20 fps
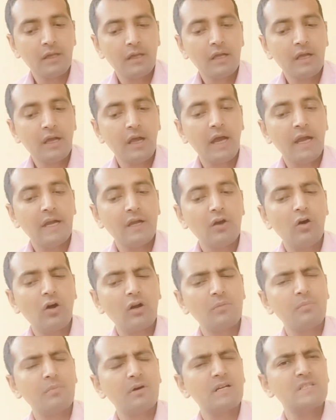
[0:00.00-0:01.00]
and
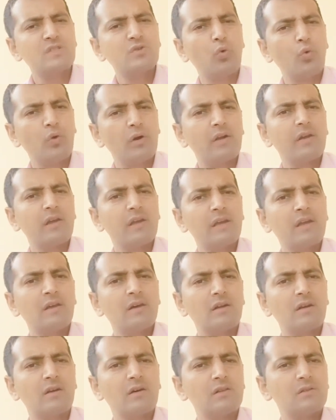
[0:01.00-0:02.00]
not much older in
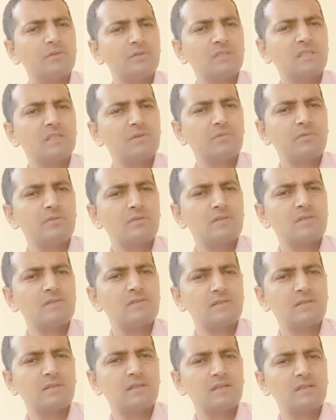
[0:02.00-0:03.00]
year. Although she was
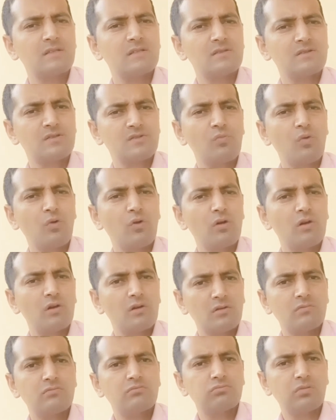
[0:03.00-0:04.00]
a
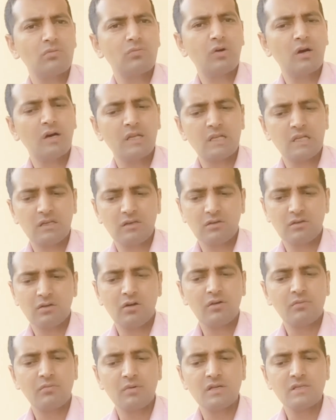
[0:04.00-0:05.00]
small one,
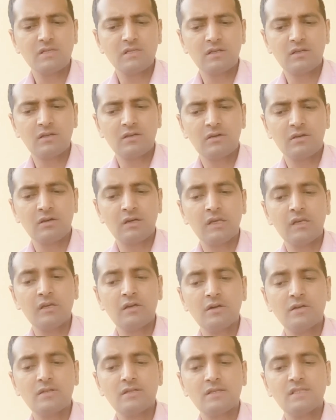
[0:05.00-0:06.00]
not much in
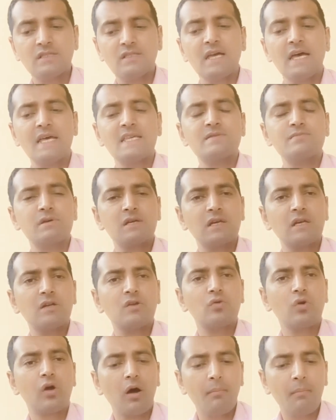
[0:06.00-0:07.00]
year, that she has begun
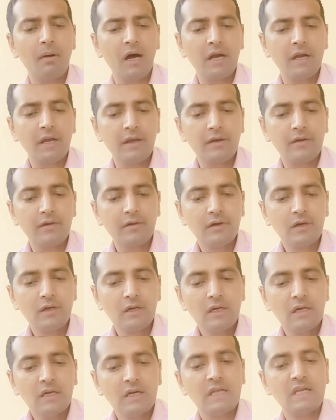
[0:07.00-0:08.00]
to command
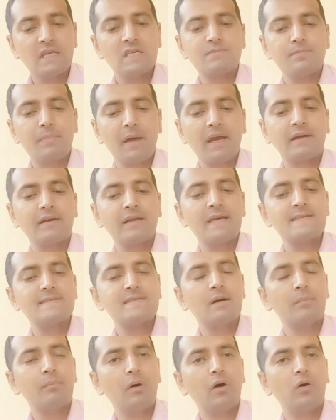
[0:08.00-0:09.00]
respect as
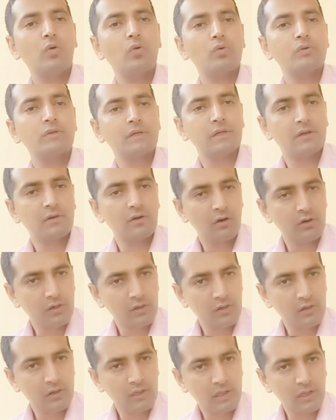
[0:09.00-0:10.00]
the bahu, the
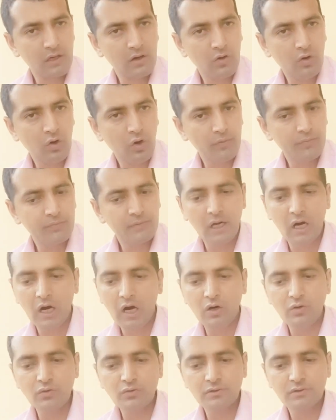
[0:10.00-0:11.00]
daughter-in-law of the
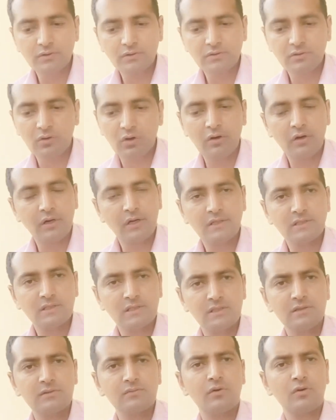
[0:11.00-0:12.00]
house. Already
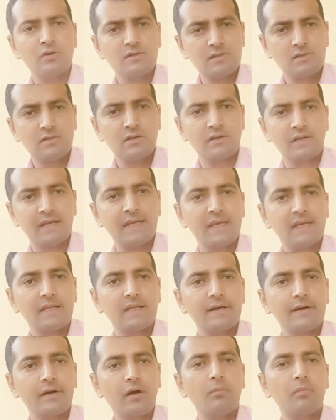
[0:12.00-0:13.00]
she was taking
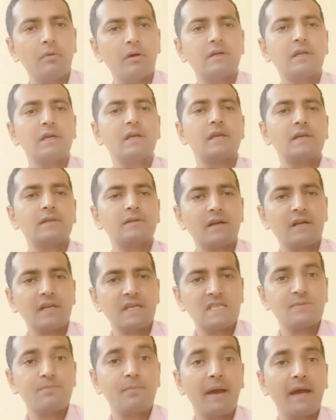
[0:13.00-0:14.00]
the command, taking the
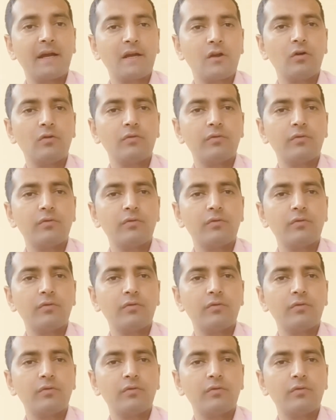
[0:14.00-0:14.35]
respect of